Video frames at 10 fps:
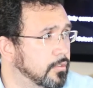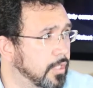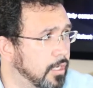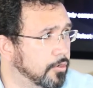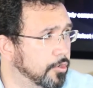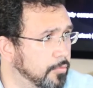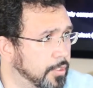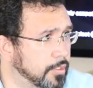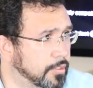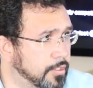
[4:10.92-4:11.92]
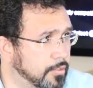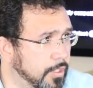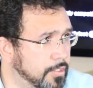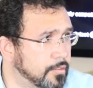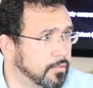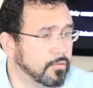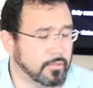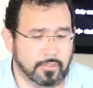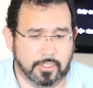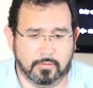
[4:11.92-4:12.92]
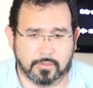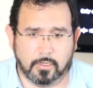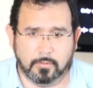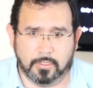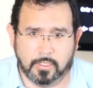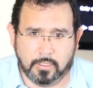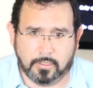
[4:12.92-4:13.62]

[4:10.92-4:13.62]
the economic situation, to continue solving